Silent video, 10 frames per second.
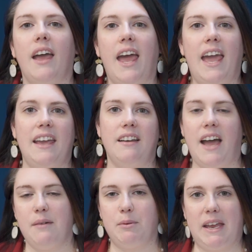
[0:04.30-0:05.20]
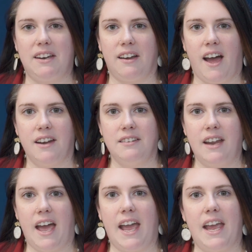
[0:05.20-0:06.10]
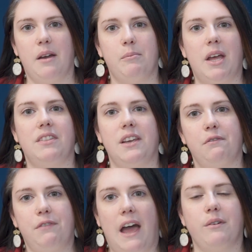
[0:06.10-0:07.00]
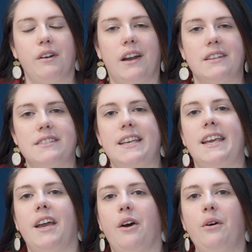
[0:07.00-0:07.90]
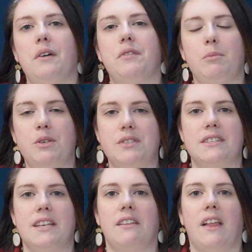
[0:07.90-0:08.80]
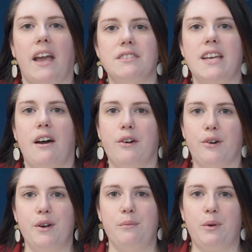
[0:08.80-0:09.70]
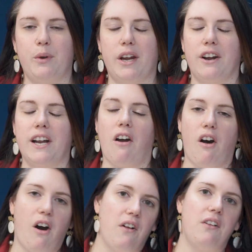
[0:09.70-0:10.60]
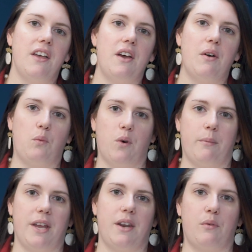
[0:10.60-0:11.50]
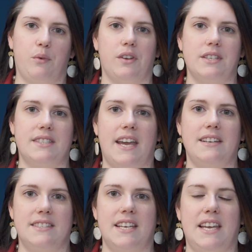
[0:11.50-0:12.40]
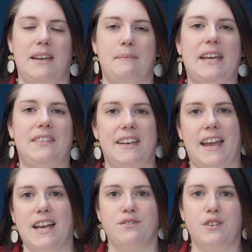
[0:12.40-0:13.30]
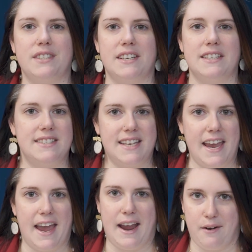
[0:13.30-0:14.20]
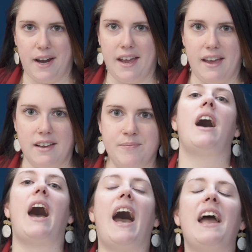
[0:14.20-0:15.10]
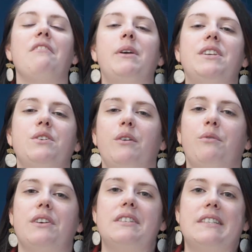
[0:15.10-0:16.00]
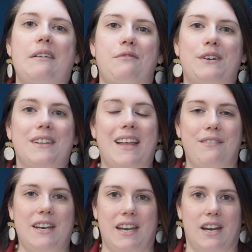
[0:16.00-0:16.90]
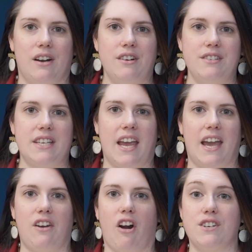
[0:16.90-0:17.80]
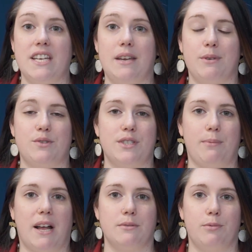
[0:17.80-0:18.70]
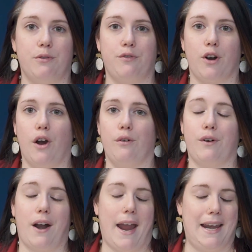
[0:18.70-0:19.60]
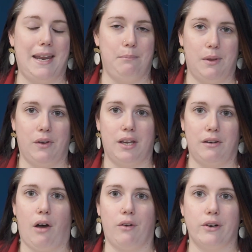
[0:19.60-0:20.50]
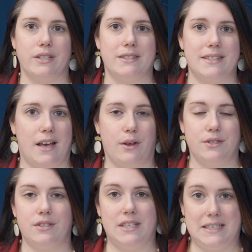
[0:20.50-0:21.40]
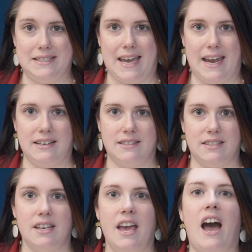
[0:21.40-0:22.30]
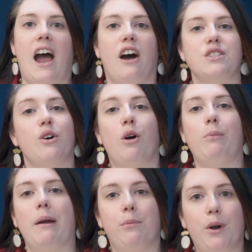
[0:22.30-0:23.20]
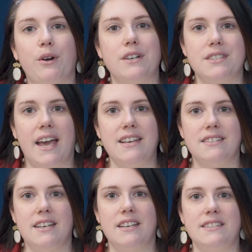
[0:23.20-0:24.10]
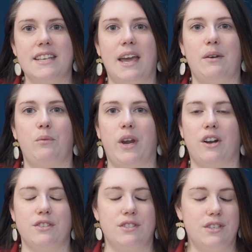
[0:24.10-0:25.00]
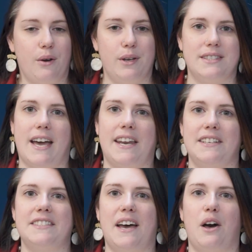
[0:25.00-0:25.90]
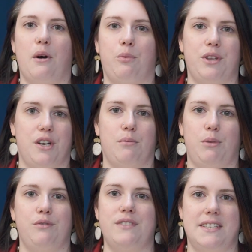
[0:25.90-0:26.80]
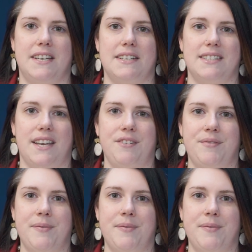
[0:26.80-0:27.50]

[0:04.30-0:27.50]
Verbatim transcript: Hey, I'm Amanda Cotton. I am the founder and CEO of the Music City Lifestyle Group. We are an all woman real estate team in the Nashville, Tennessee area. I have been doing real estate for 11 years and our team is responsible for over $80 million in sales to date. I also hold my broker's license and we are so excited to help with your move to Tennessee.